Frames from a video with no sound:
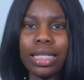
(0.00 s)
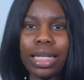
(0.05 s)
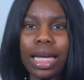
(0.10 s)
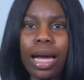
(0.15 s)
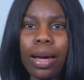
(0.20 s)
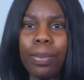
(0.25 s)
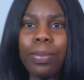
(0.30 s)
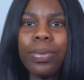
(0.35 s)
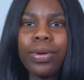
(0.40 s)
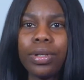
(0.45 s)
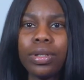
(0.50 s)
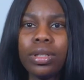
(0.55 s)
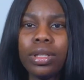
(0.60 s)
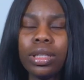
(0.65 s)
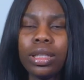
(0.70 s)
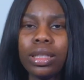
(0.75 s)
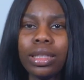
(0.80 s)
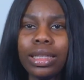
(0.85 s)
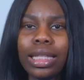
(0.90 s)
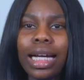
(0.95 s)
tap
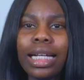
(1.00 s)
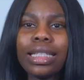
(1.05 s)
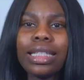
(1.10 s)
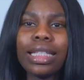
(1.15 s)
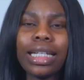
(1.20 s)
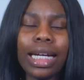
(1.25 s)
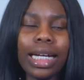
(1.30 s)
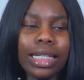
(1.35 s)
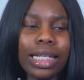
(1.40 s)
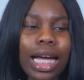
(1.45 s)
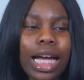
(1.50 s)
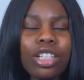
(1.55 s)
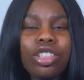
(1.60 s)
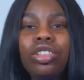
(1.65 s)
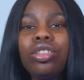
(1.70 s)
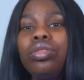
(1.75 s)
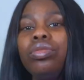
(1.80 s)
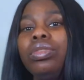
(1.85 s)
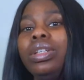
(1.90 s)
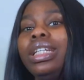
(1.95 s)
that can
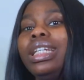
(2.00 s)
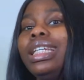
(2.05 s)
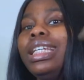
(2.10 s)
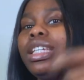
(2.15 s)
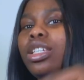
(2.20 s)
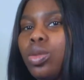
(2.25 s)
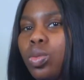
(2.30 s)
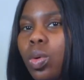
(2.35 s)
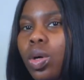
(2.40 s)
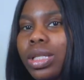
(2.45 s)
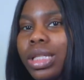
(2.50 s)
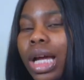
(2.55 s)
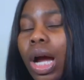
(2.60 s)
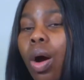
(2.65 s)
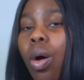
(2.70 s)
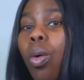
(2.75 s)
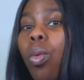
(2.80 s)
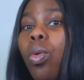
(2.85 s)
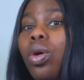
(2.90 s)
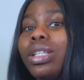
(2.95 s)
actually release water
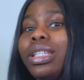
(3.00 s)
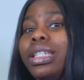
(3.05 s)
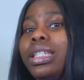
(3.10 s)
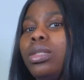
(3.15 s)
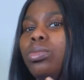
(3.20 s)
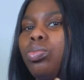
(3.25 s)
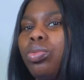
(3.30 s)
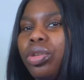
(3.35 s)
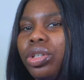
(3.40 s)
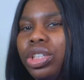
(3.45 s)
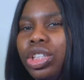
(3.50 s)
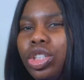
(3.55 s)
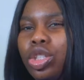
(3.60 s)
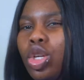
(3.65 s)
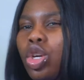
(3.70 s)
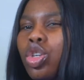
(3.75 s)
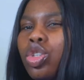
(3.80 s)
on what is burning.